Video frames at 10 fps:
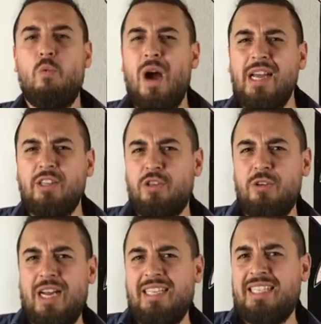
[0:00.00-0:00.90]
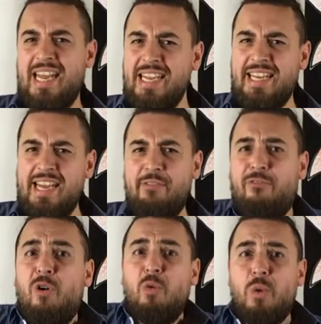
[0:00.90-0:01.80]
Why should I take care
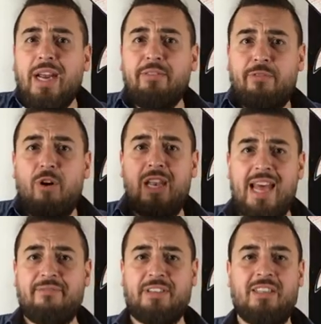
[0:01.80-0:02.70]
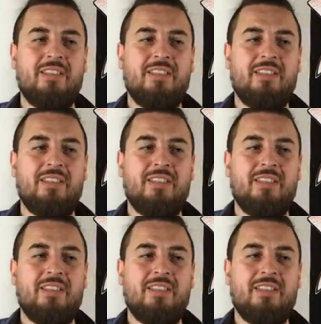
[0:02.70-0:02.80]
for right for left?